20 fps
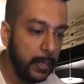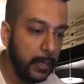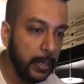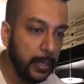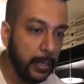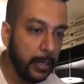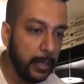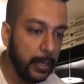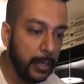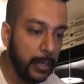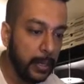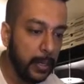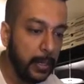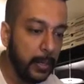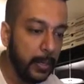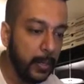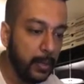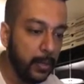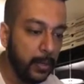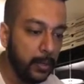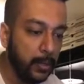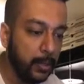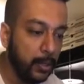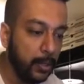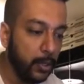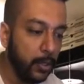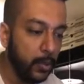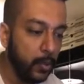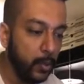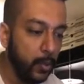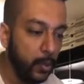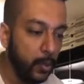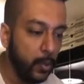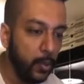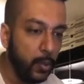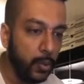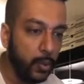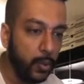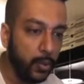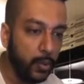Click here
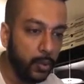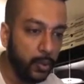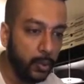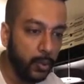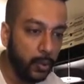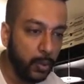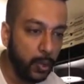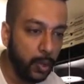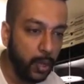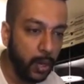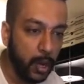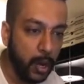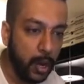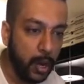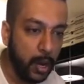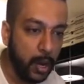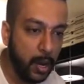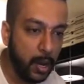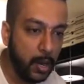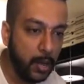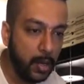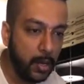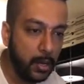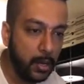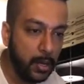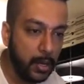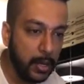to join in.